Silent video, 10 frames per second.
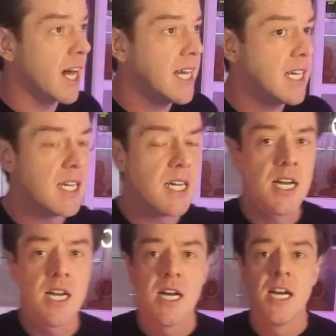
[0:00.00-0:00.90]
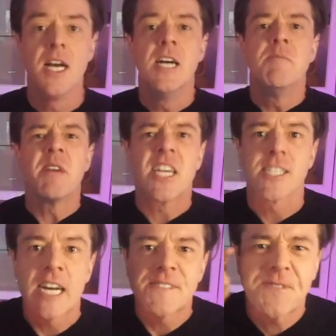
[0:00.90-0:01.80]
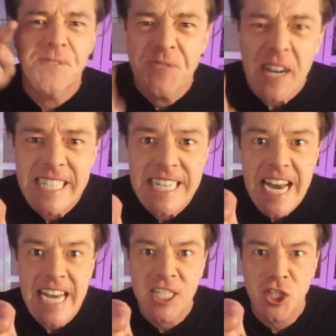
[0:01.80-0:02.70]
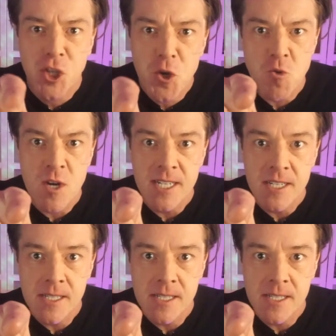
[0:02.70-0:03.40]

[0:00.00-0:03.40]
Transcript: like, because I fucking hate you.